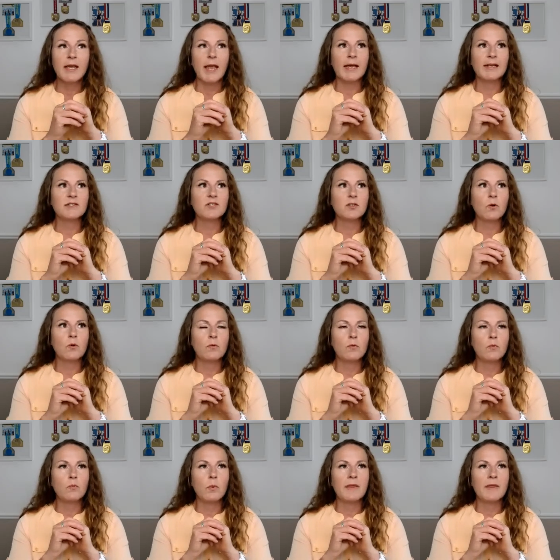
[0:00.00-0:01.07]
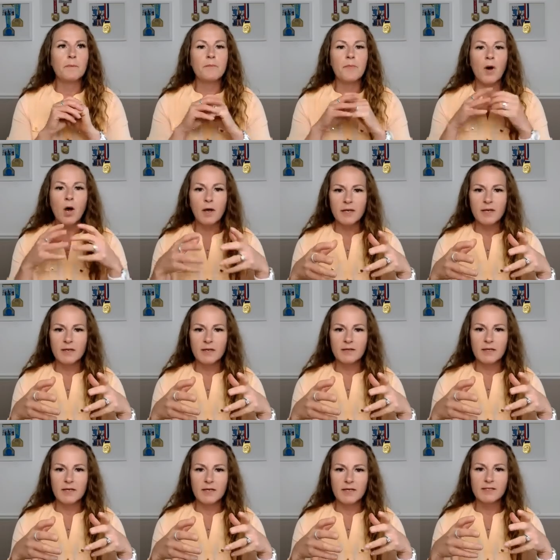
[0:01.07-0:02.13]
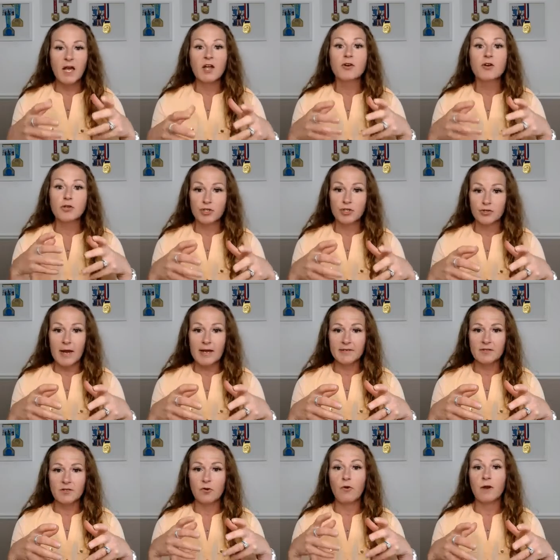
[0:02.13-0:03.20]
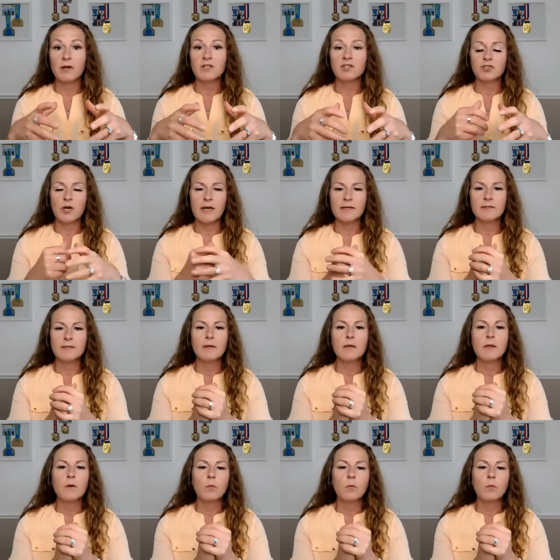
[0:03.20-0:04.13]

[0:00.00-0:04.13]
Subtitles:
And so when the body is under stress, chronic stress,